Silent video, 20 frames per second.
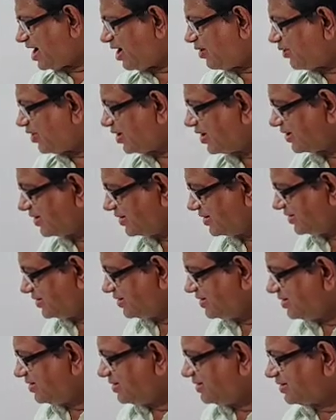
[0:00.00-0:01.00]
our
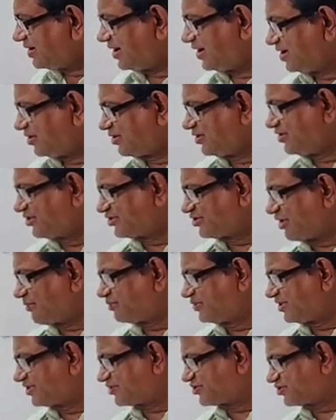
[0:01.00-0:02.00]
the heroines
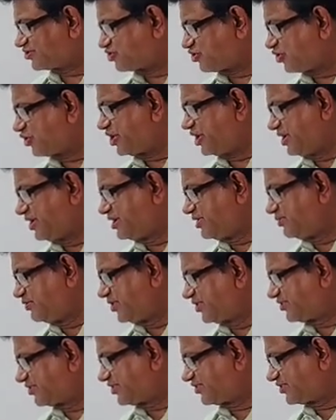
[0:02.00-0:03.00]
of this story,
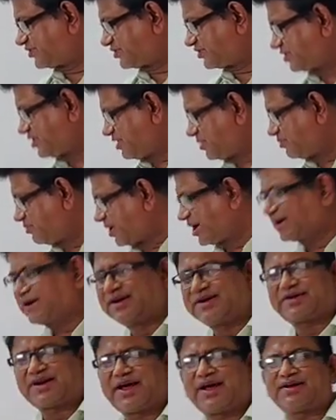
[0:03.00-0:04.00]
Mrs.
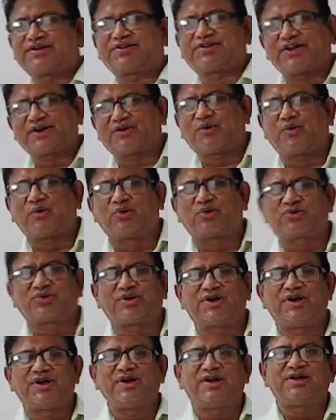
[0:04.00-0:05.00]
Packletide, take oath